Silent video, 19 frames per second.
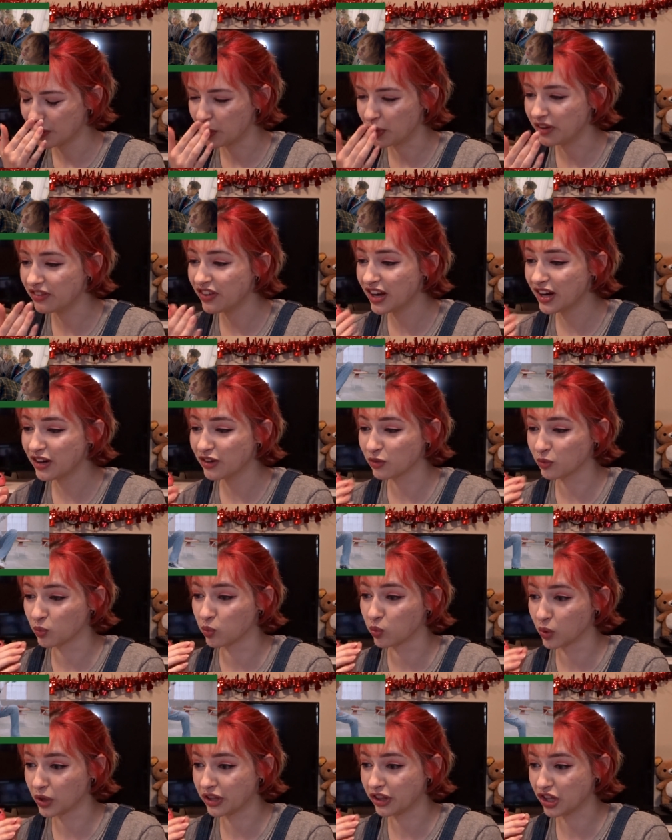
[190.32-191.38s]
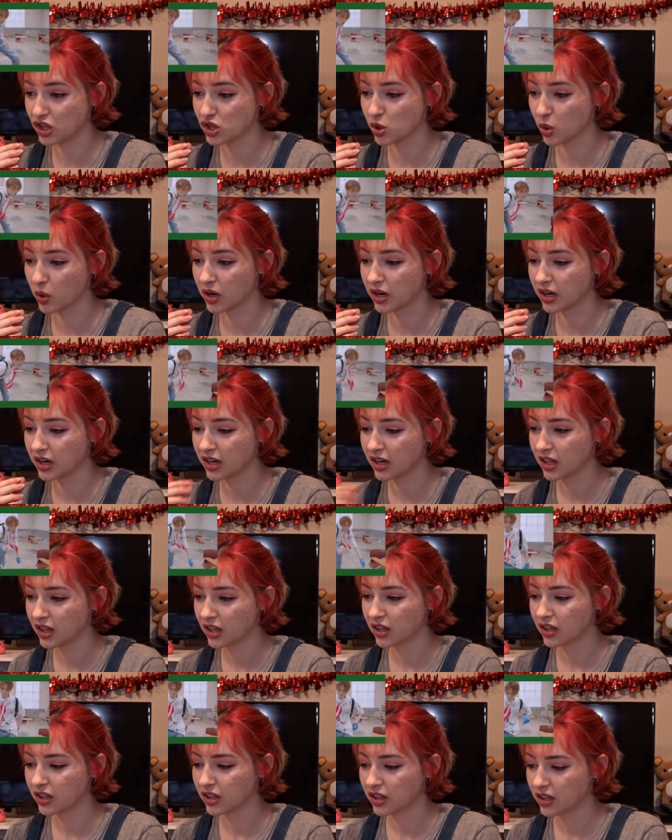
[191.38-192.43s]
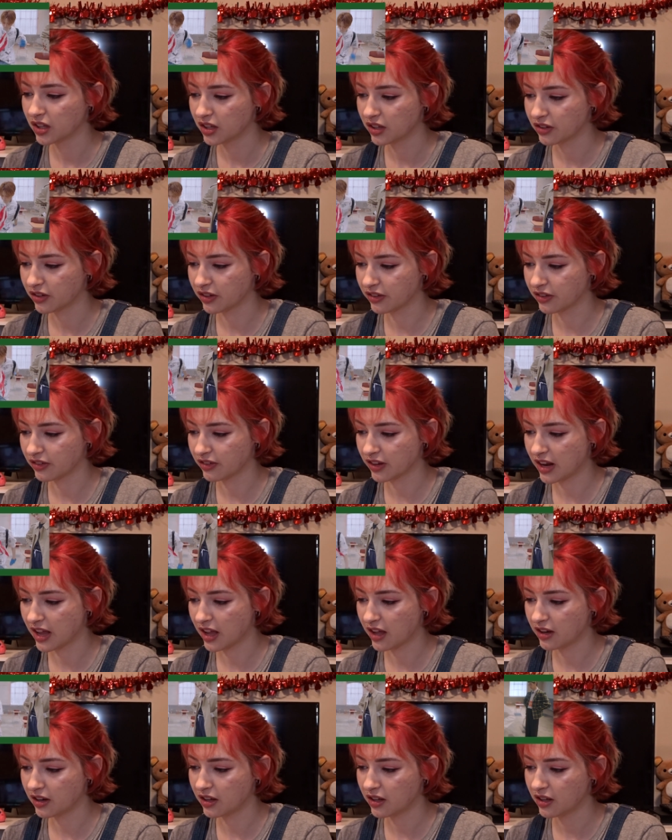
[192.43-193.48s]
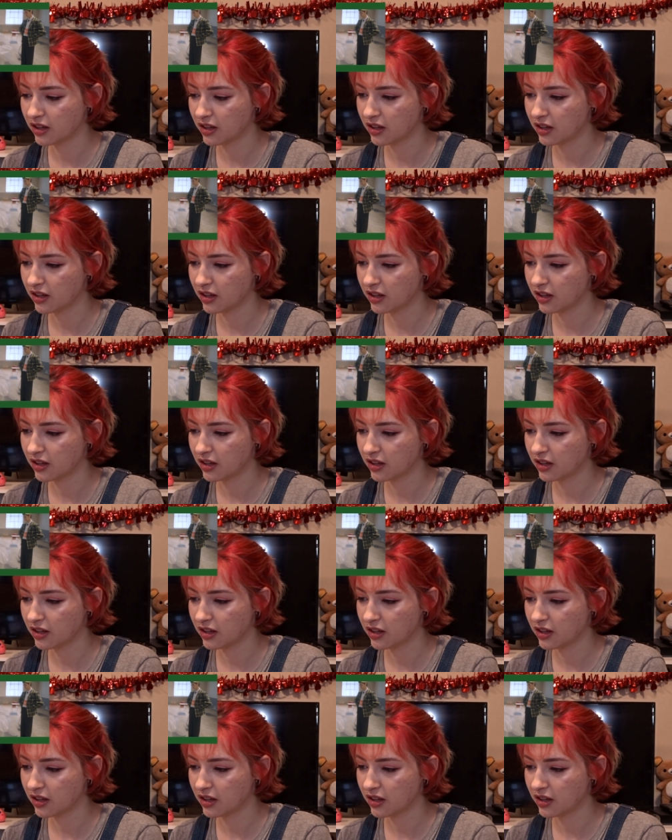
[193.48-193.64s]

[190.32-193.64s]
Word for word: Hui's hair is really short, so there's an ad.